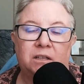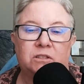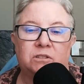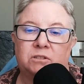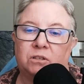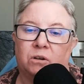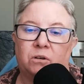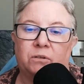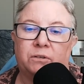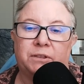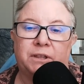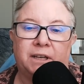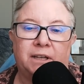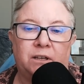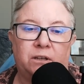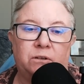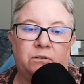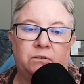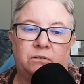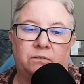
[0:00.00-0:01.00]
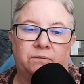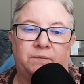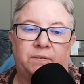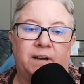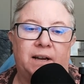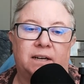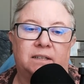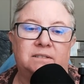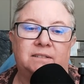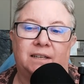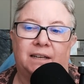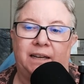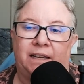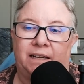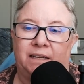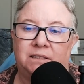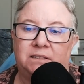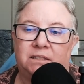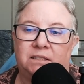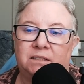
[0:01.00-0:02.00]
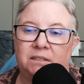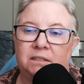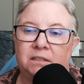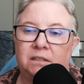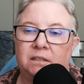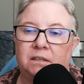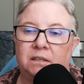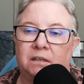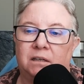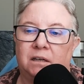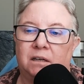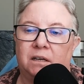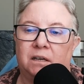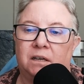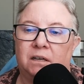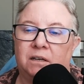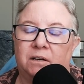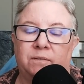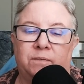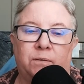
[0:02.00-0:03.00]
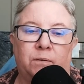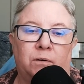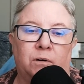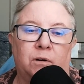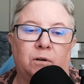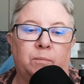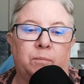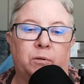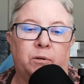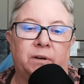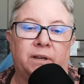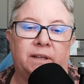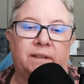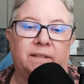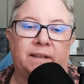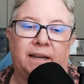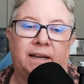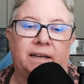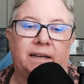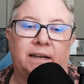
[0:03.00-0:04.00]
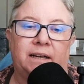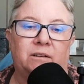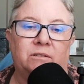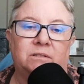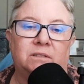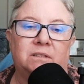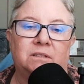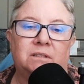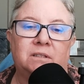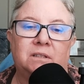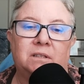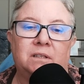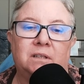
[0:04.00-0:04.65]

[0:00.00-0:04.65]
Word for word: So thank you to Fox 8 uh, for putting that out